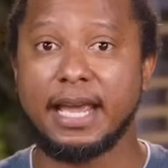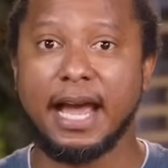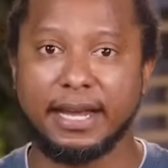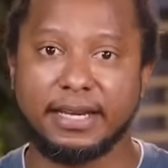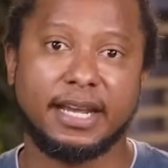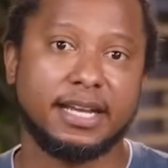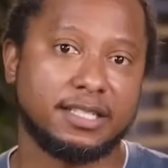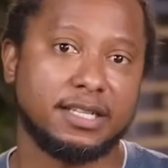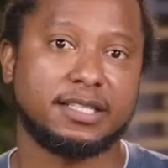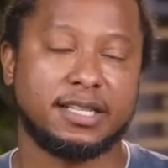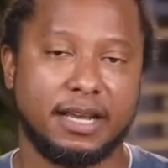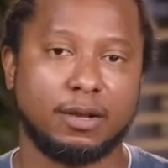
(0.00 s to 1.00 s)
ideas to
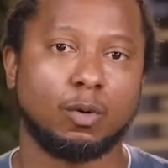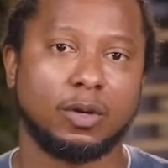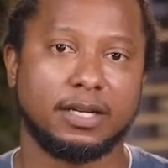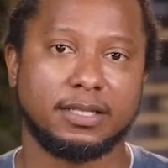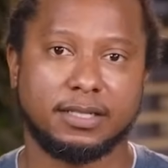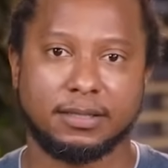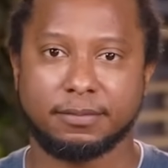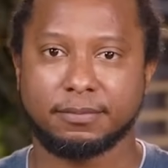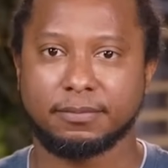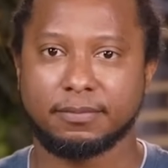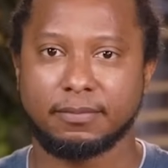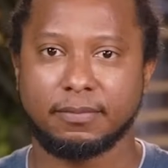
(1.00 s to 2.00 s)
stakeholders.
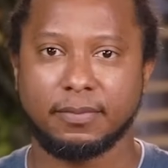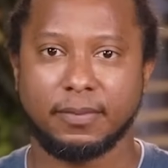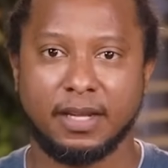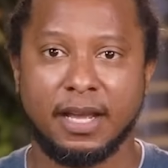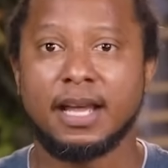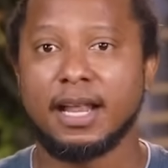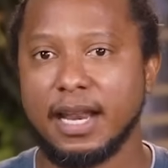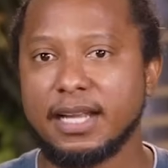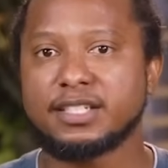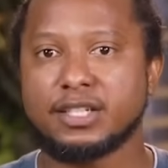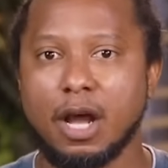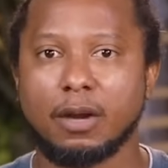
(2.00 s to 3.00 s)
Let's
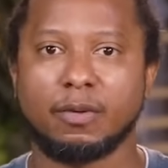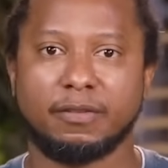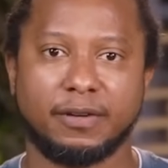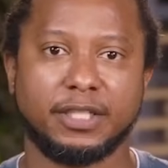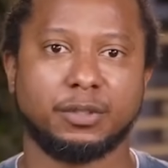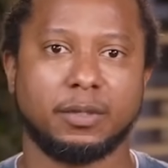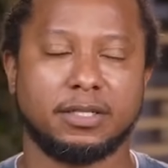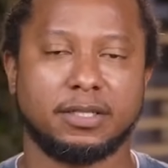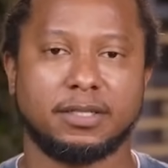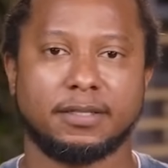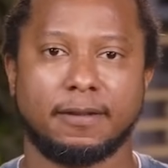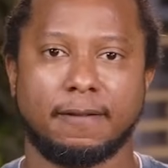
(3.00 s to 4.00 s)
start with visuals.